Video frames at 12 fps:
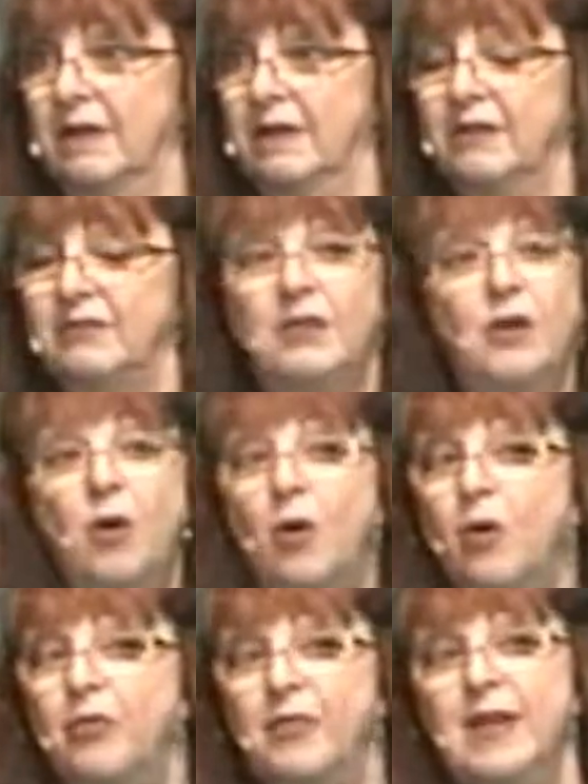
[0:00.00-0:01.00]
See, the
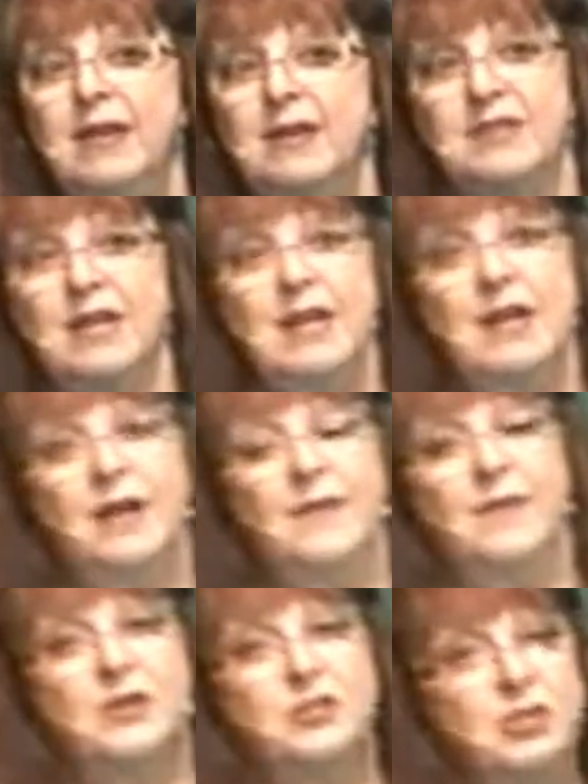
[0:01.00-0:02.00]
whole thing is
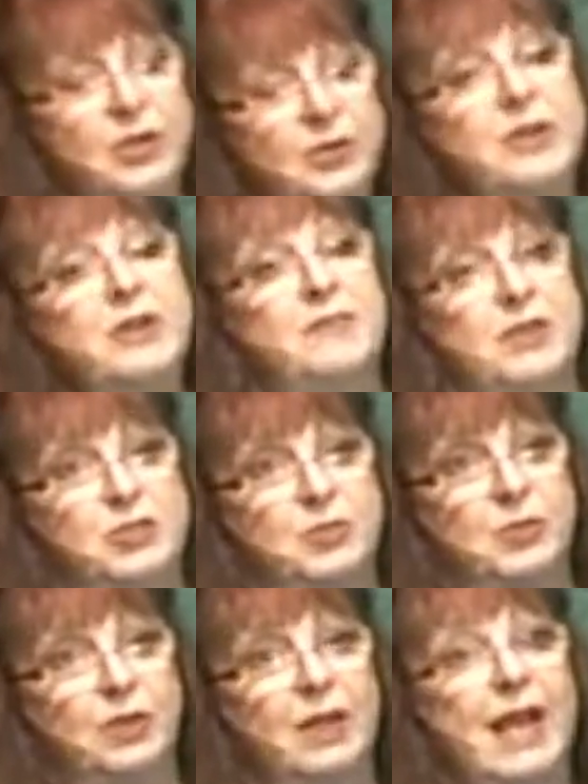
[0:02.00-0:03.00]
the children of
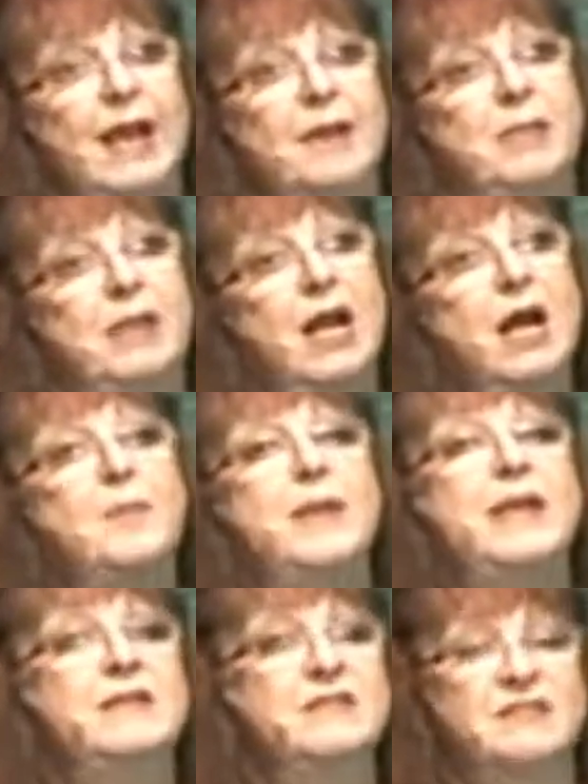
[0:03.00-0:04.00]
Israel had become
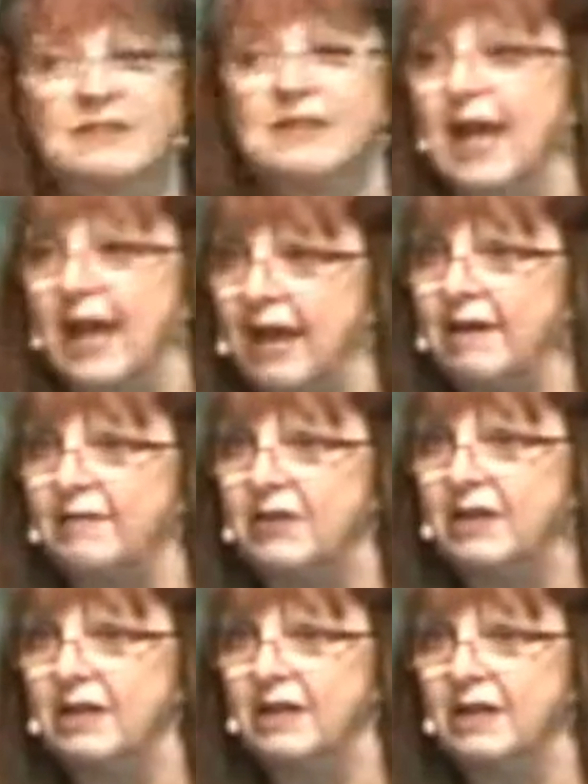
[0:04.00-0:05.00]
enslaved.
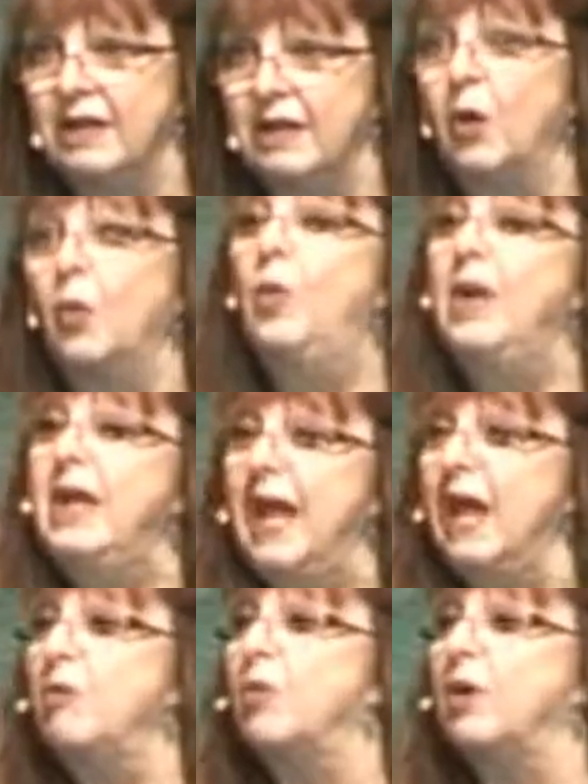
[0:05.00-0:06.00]
We
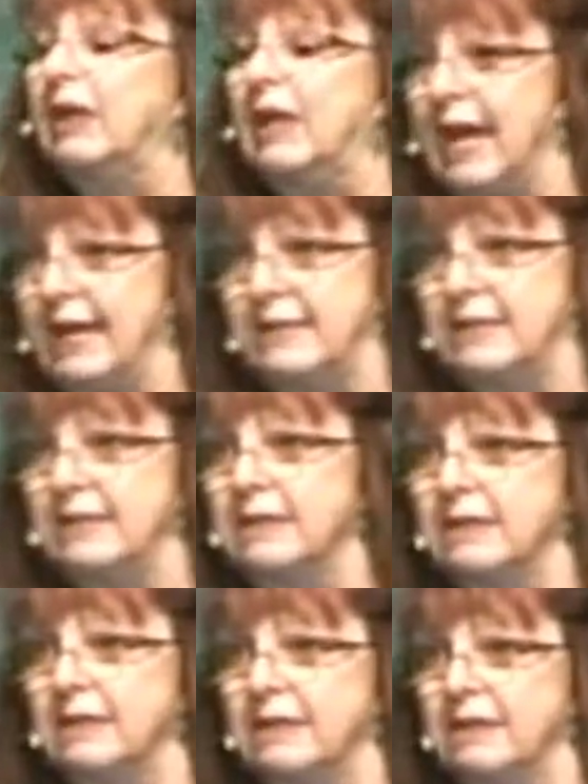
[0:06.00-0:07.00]
can relate.
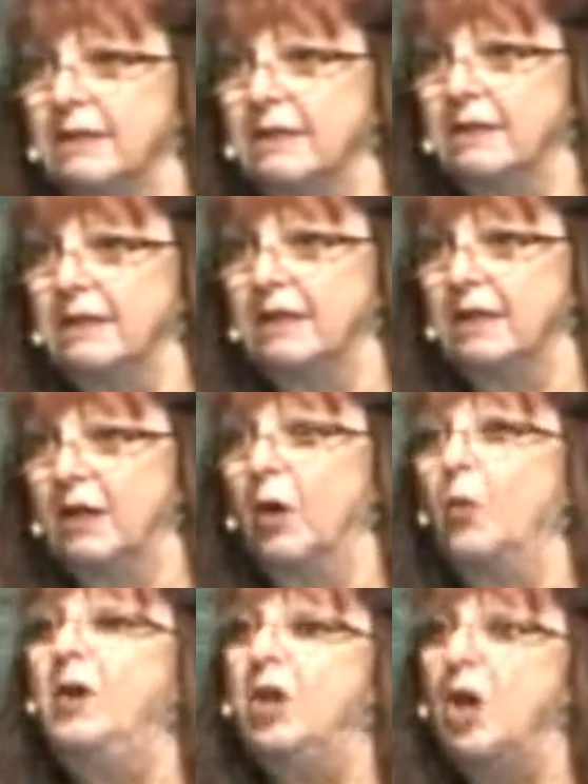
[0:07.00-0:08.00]

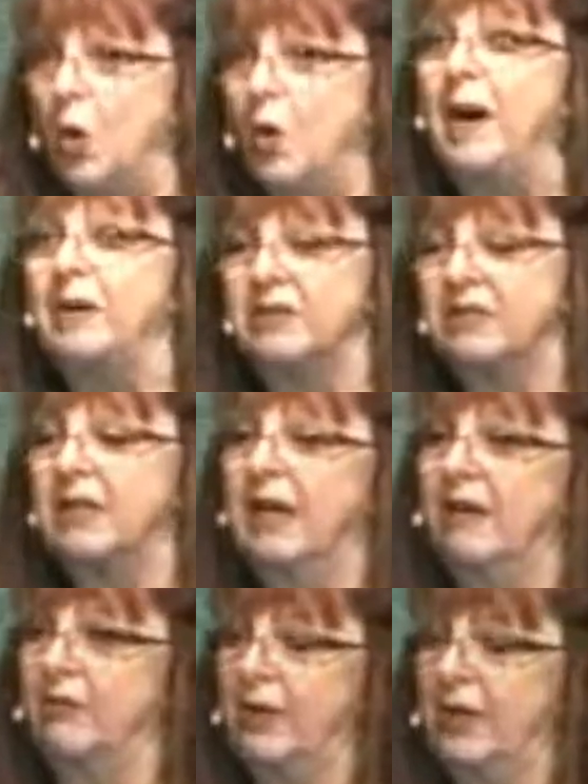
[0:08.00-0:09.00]
We know about
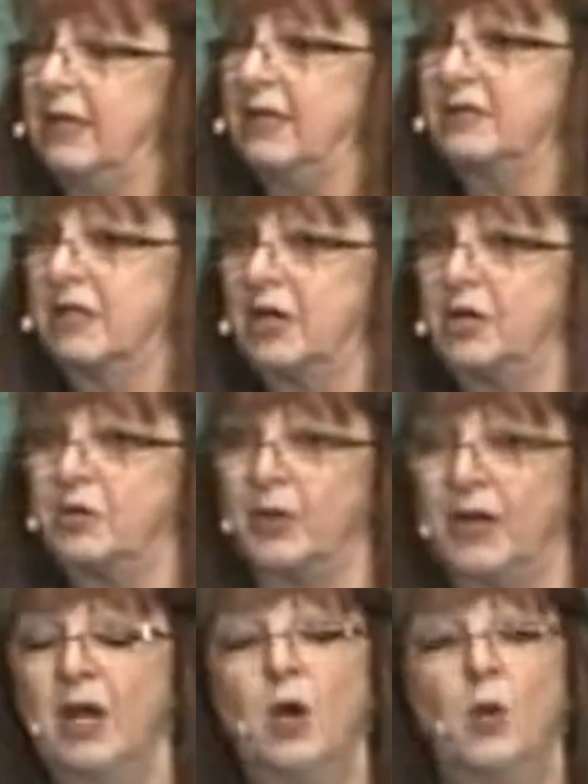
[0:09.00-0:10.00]
slavery in this
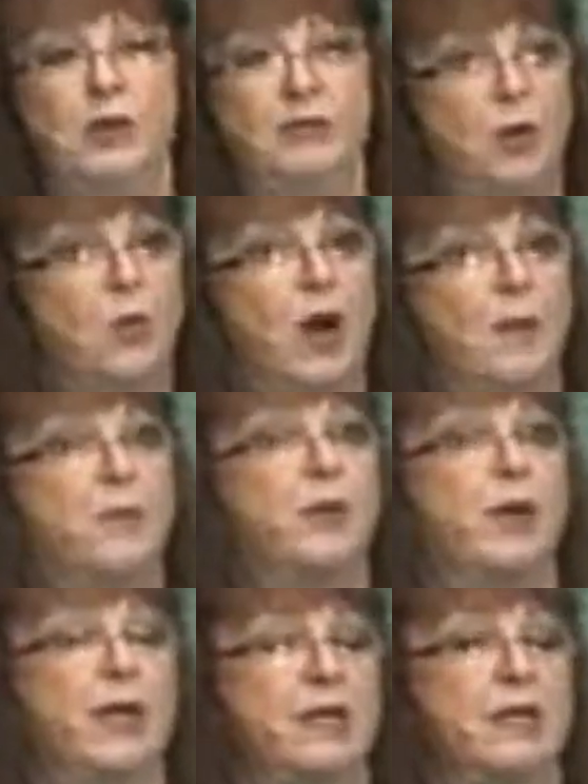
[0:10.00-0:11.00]
country. We've
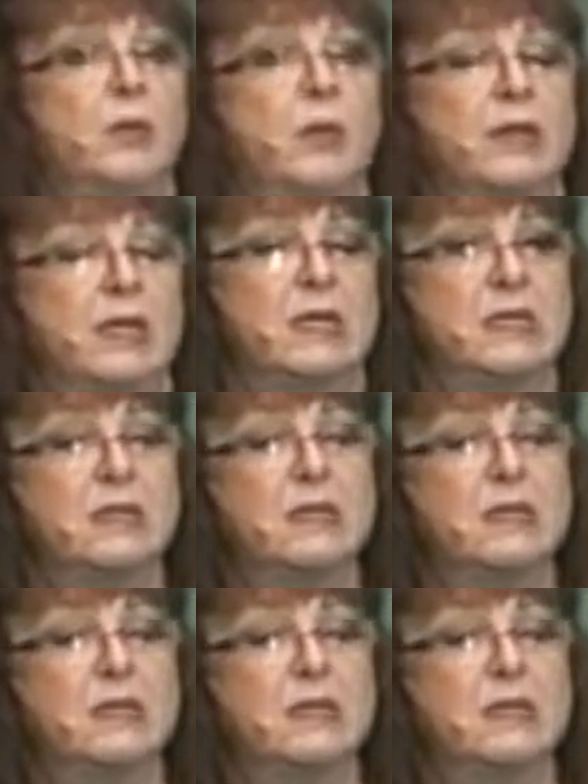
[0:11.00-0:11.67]
cooperated with it.